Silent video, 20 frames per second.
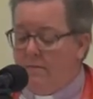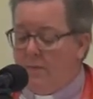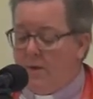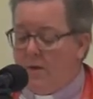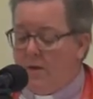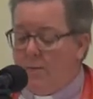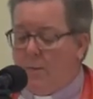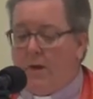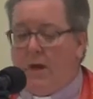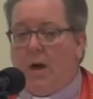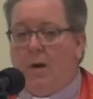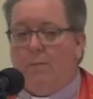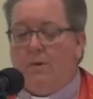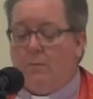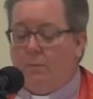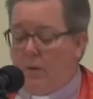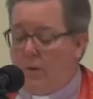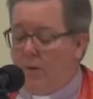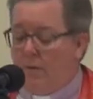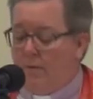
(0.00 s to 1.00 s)
sometimes
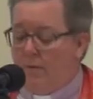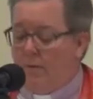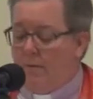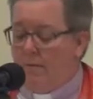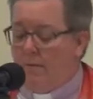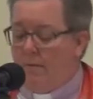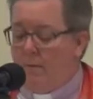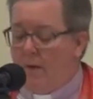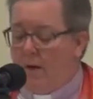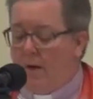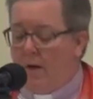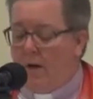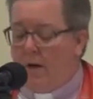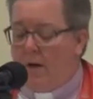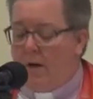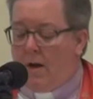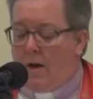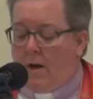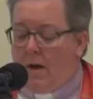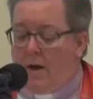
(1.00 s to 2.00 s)
both.
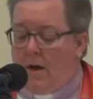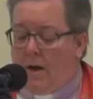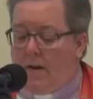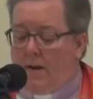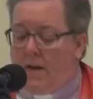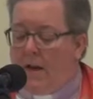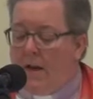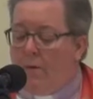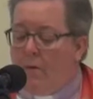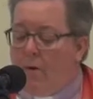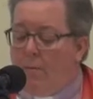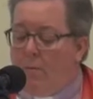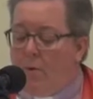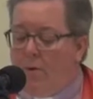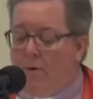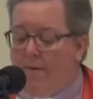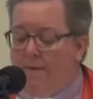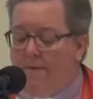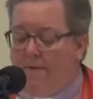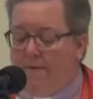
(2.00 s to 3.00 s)
And then they were
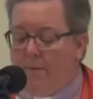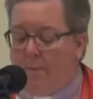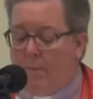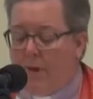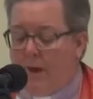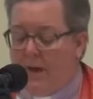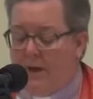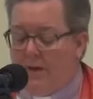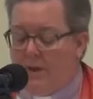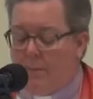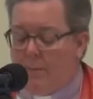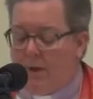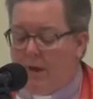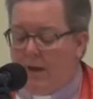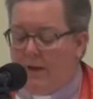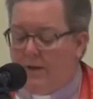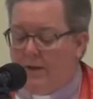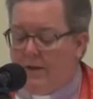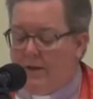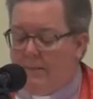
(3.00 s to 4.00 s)
moved from place to
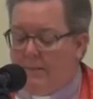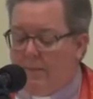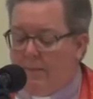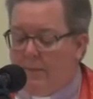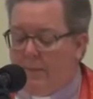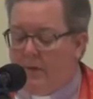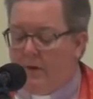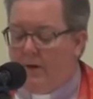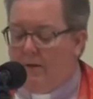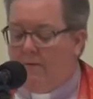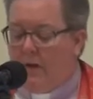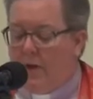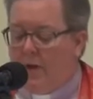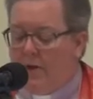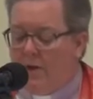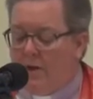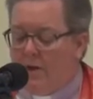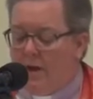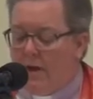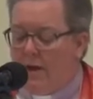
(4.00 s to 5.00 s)
place,
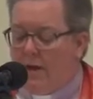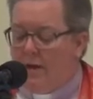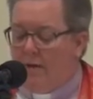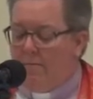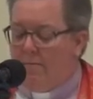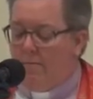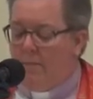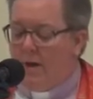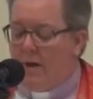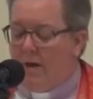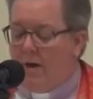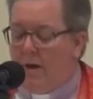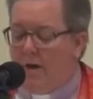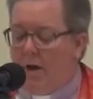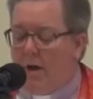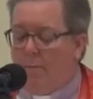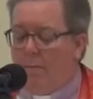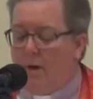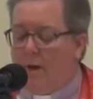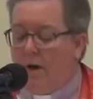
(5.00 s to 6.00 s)
eventually
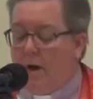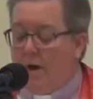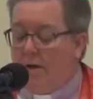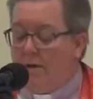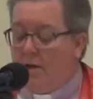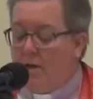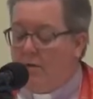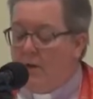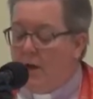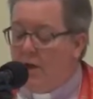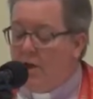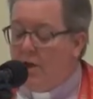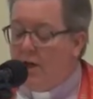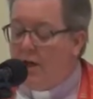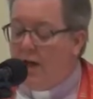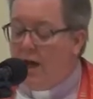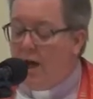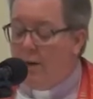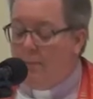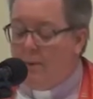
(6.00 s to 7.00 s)
ending up in concentration
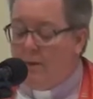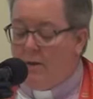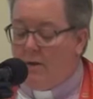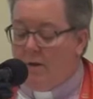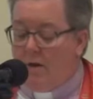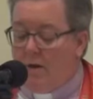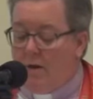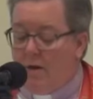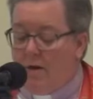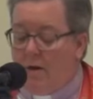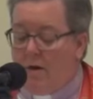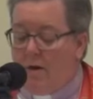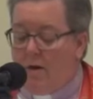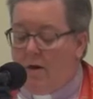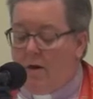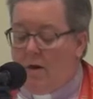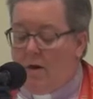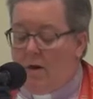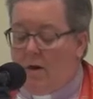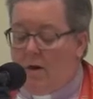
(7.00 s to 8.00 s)
camps
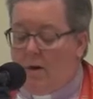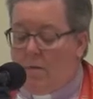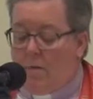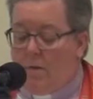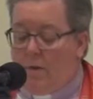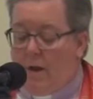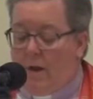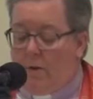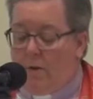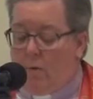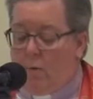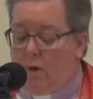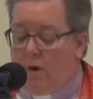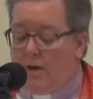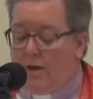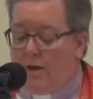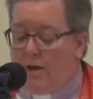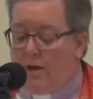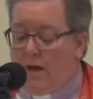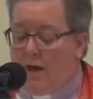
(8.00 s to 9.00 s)
where they were
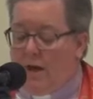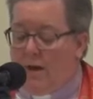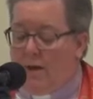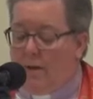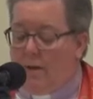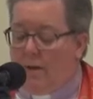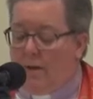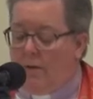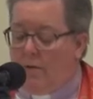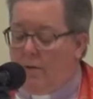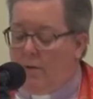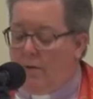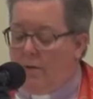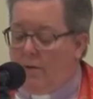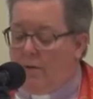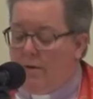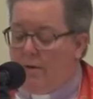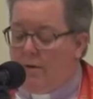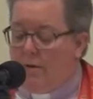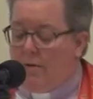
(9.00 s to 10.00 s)
worked to death,
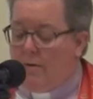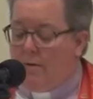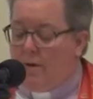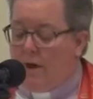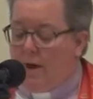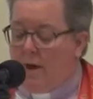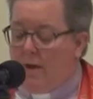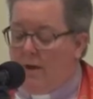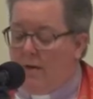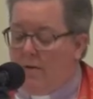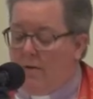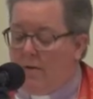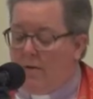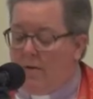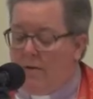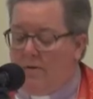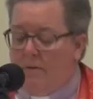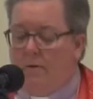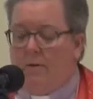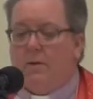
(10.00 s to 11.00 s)
tortured, or
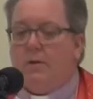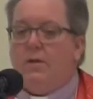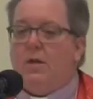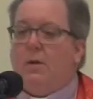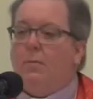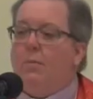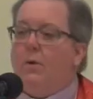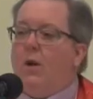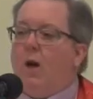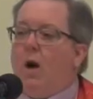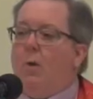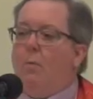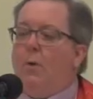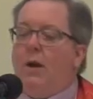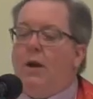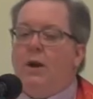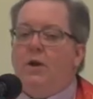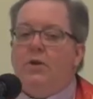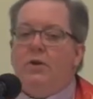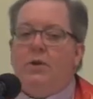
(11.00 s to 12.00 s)
killed, or some
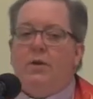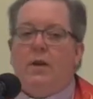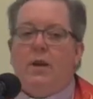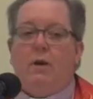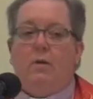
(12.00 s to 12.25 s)
combination